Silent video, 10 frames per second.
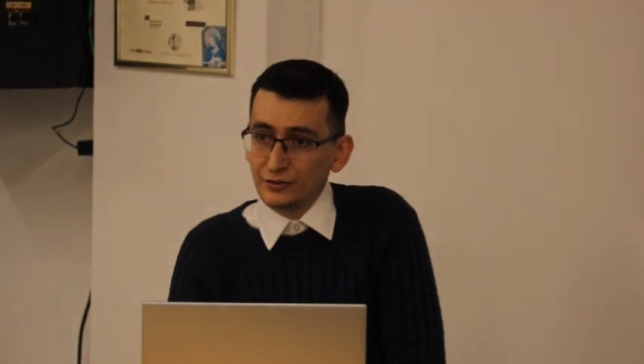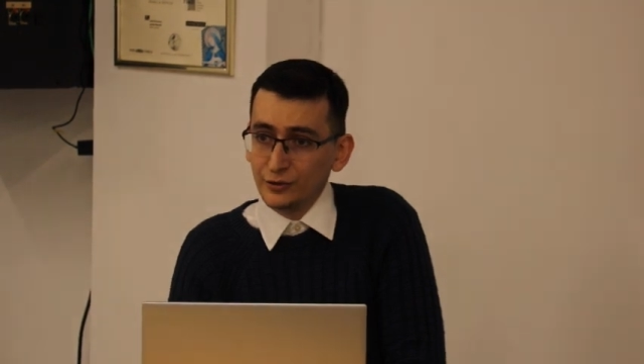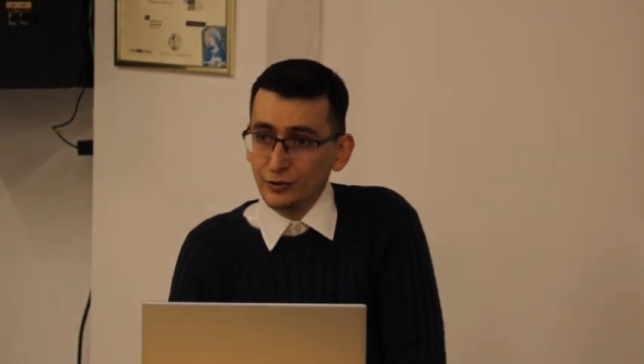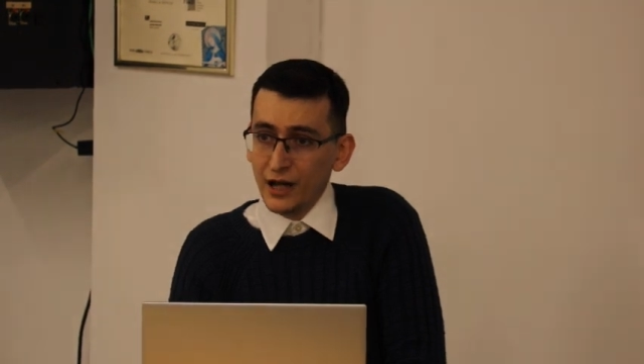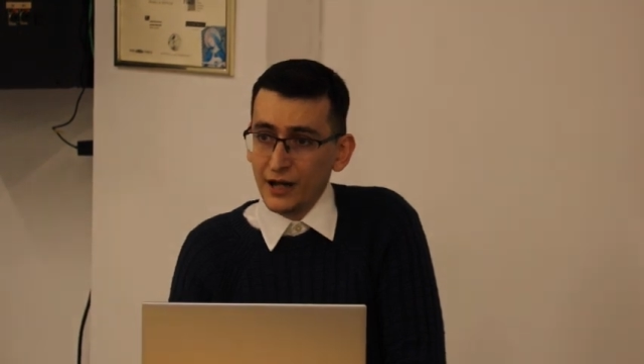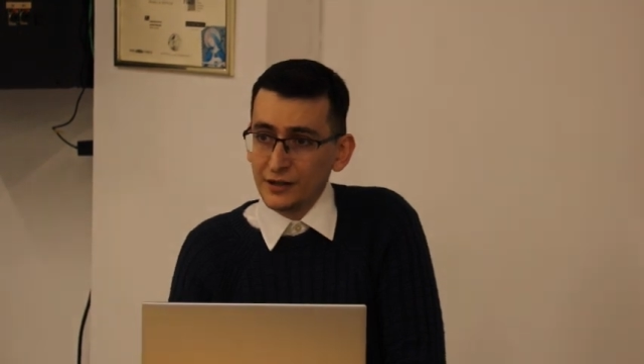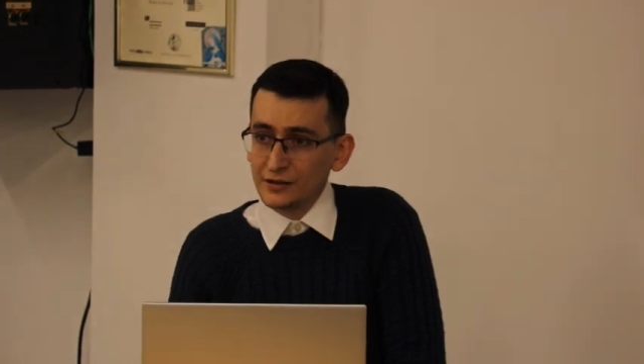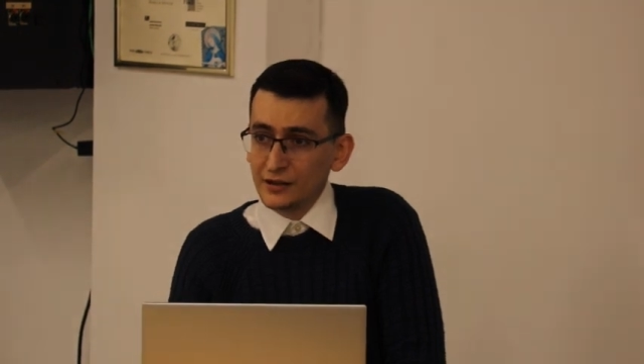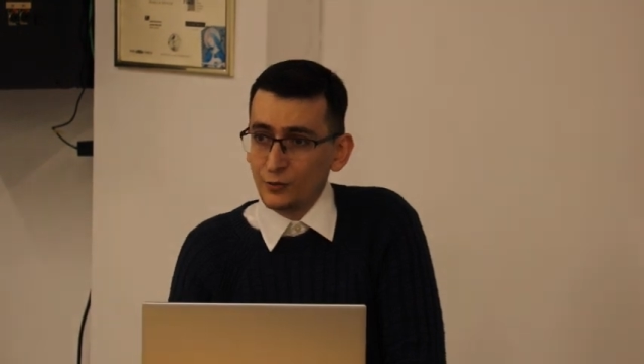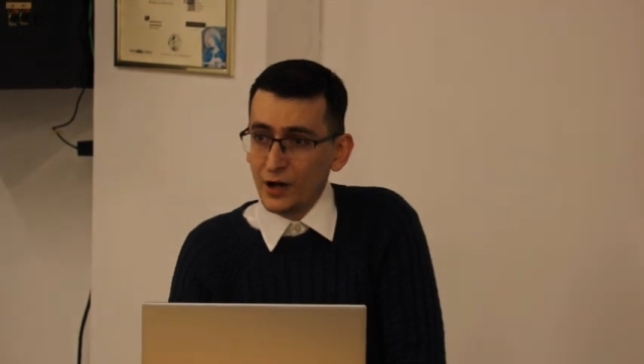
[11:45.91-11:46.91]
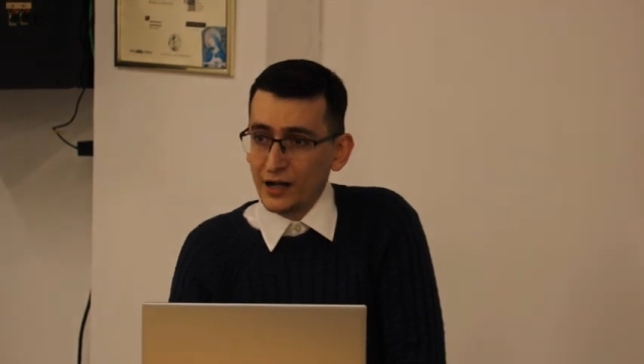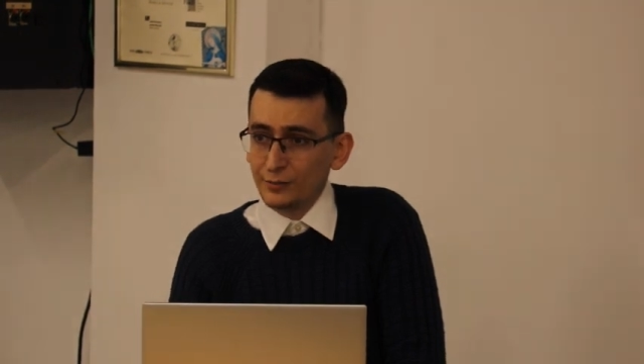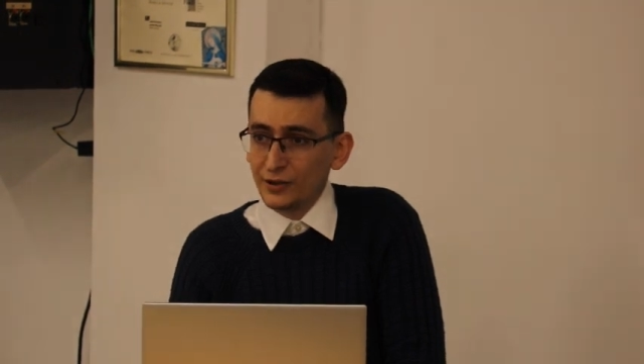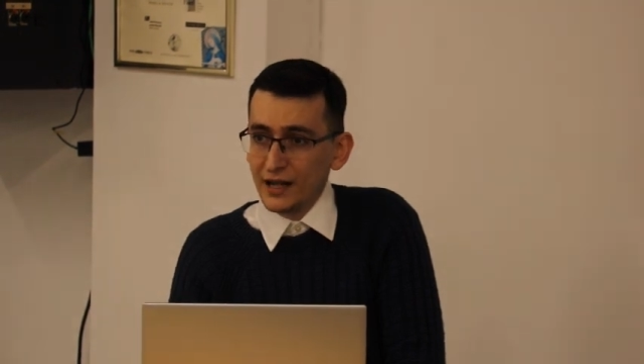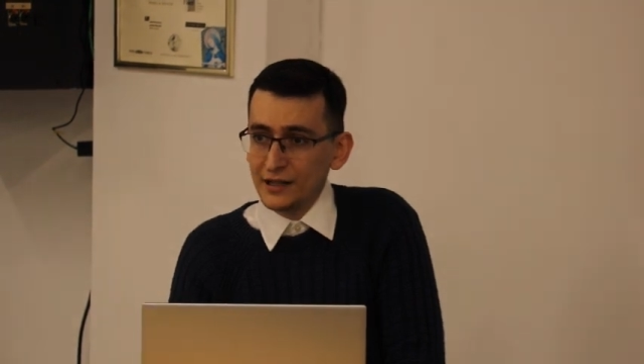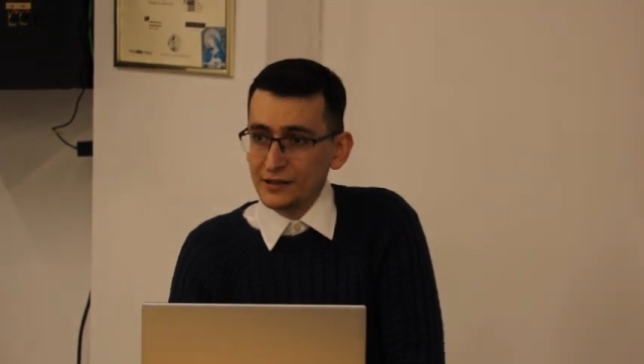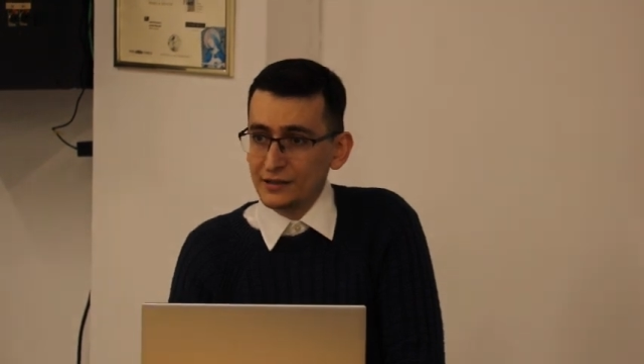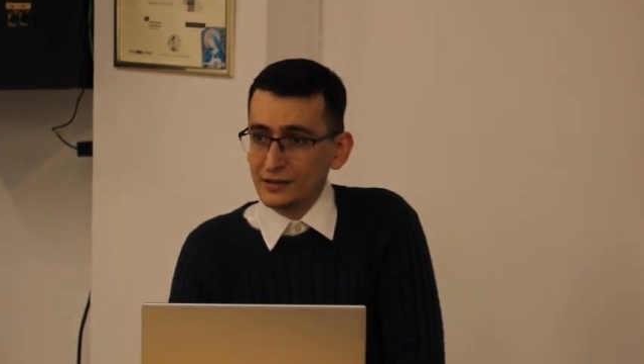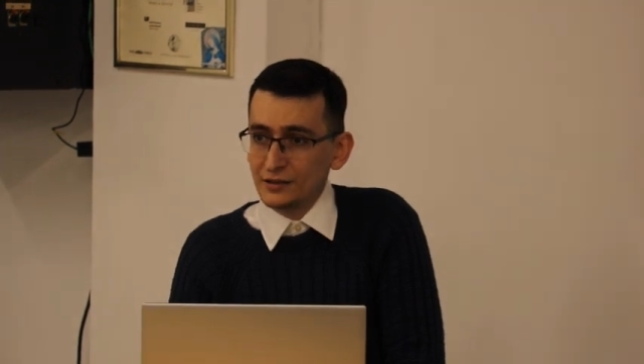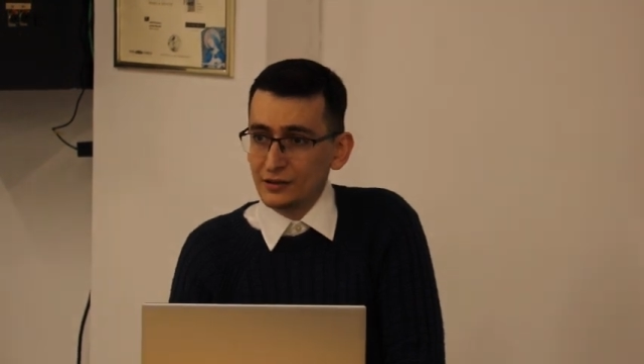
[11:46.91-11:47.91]
two lines in one
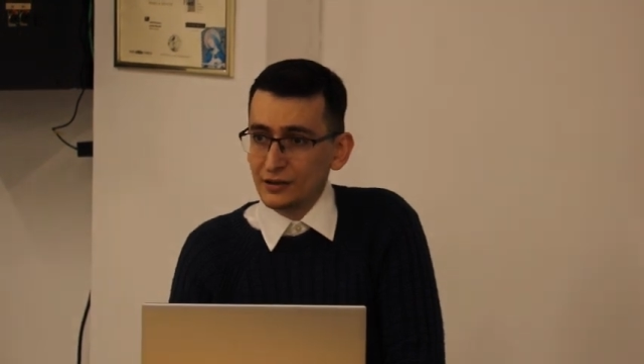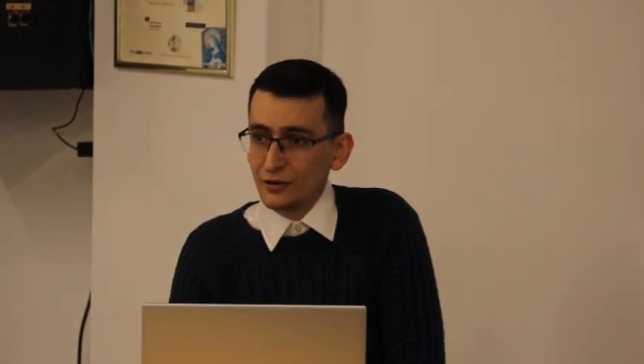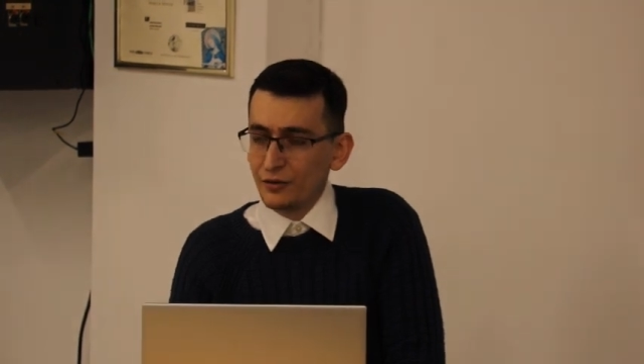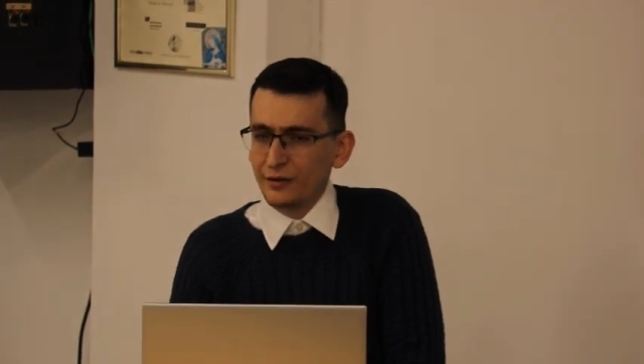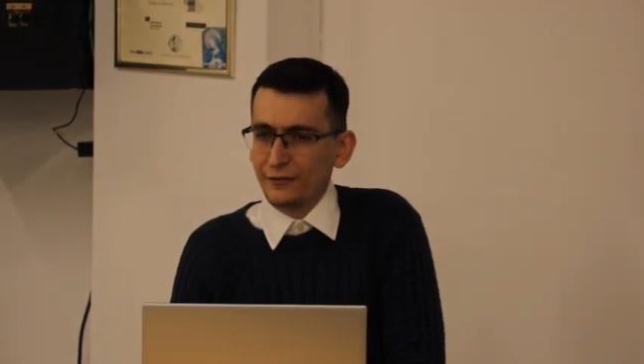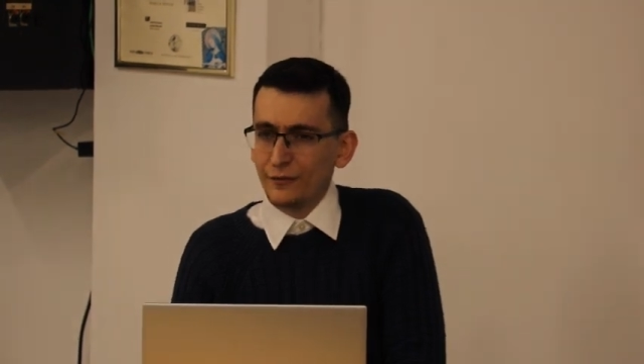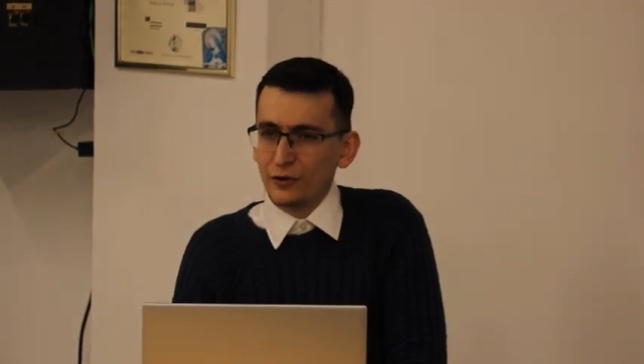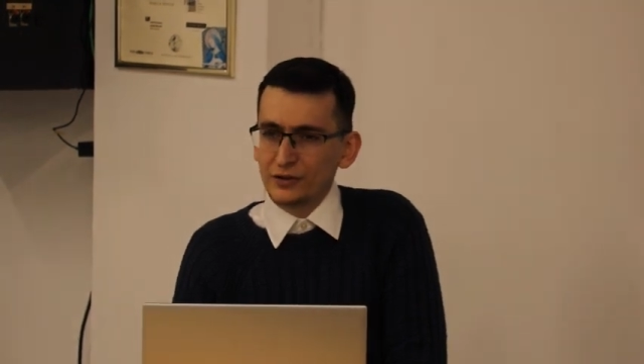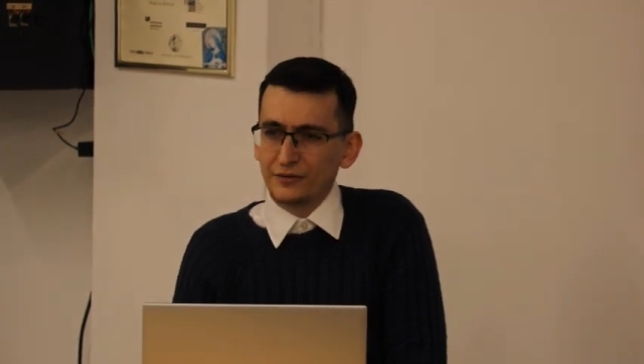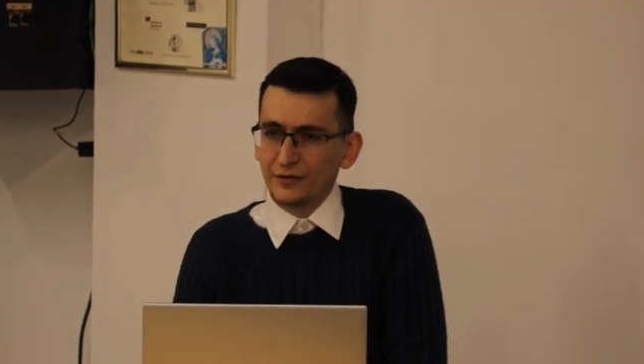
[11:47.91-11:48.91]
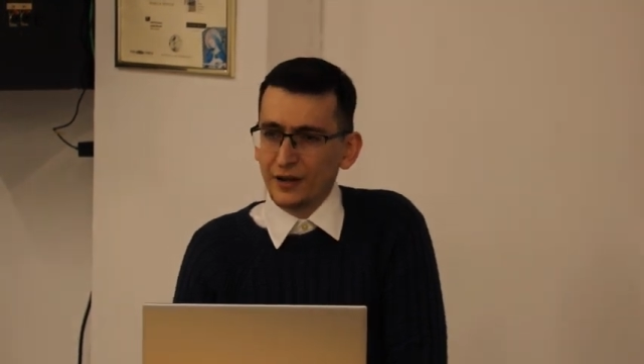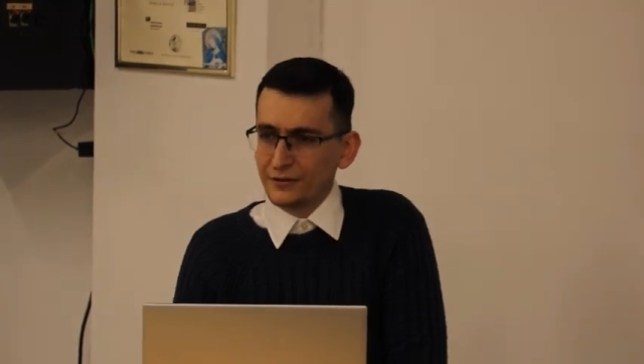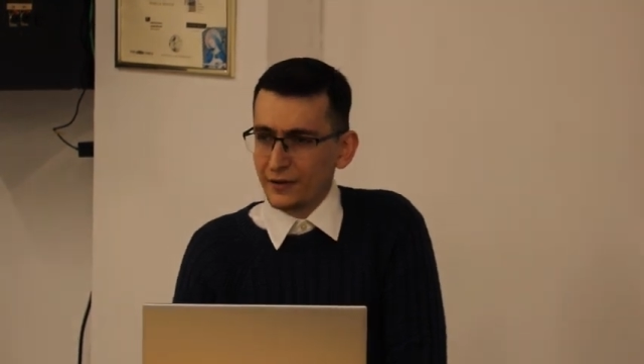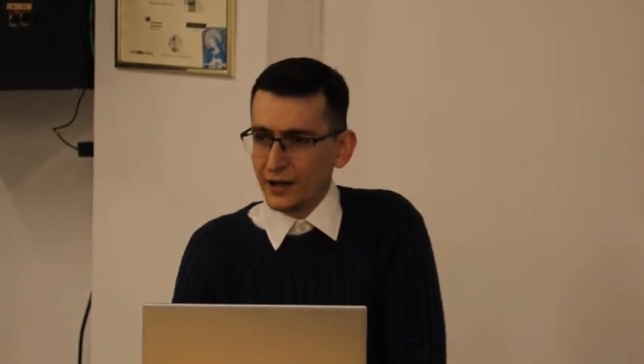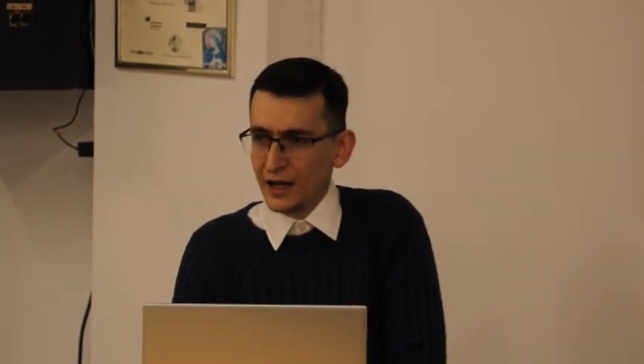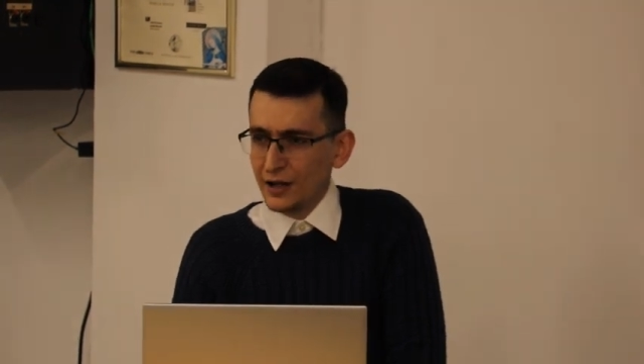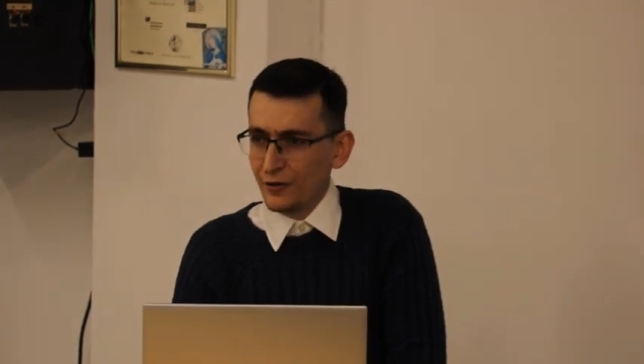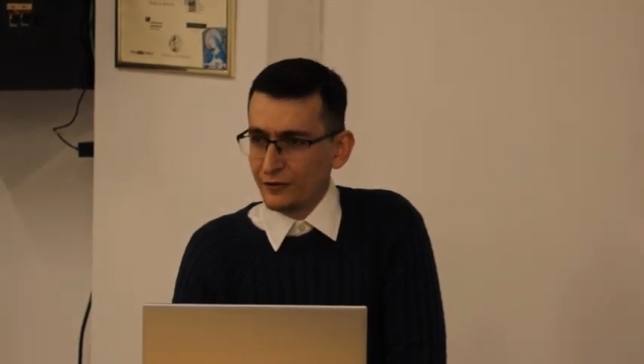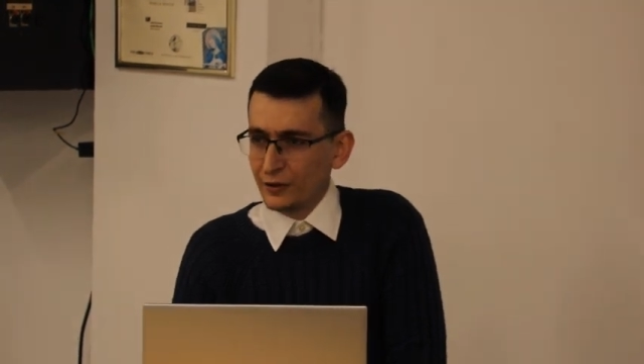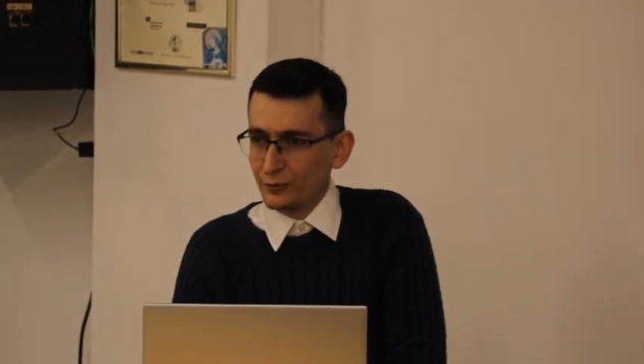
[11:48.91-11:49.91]
place on the 4th, 5th day
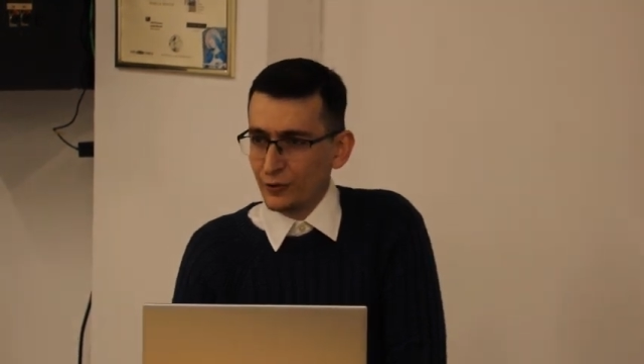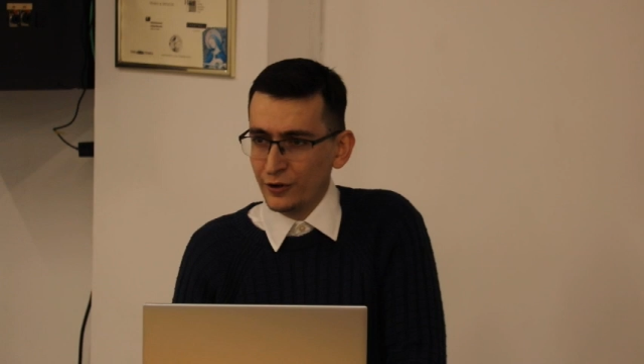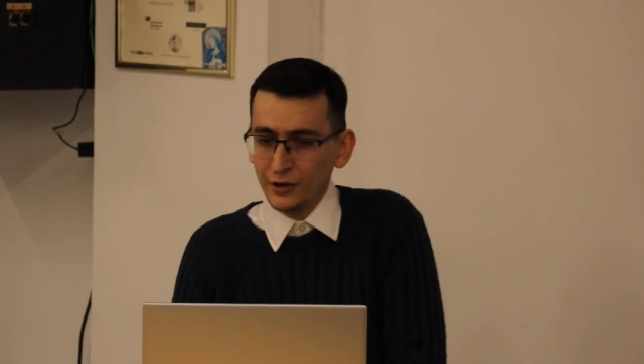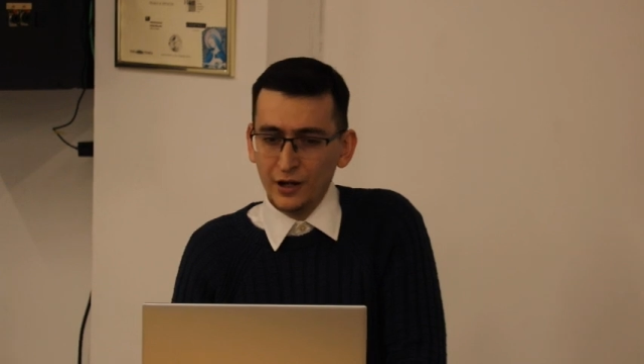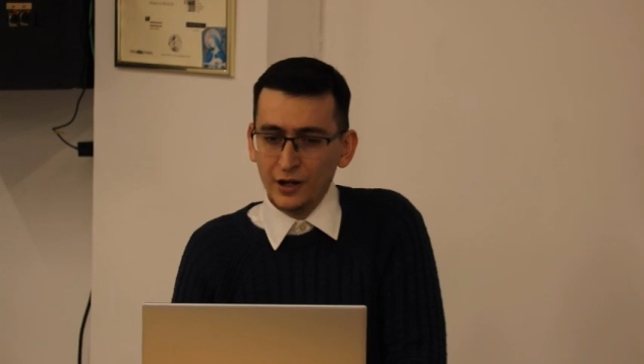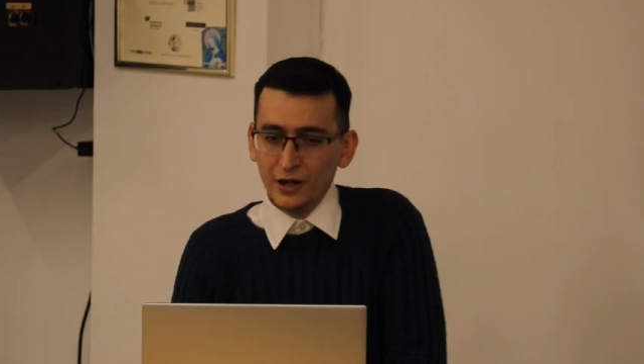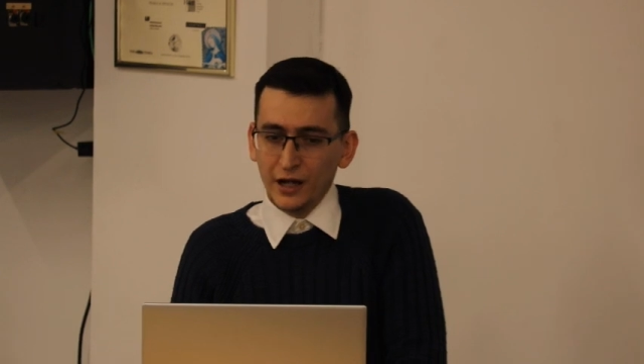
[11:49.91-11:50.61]
of the war,